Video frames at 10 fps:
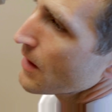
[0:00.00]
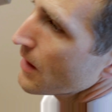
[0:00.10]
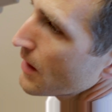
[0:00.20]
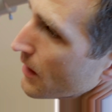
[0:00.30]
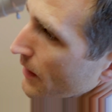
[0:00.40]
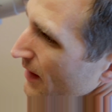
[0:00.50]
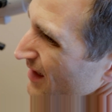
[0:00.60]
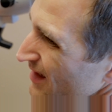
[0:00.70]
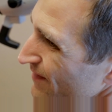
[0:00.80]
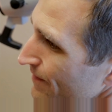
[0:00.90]
Uh, like
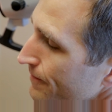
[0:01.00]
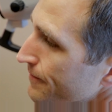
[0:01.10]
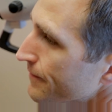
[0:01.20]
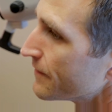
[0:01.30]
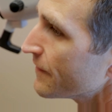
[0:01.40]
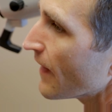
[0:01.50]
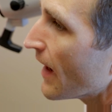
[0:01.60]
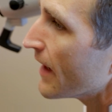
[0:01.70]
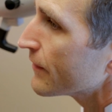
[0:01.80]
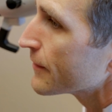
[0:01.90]
a
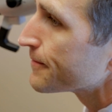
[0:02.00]
five.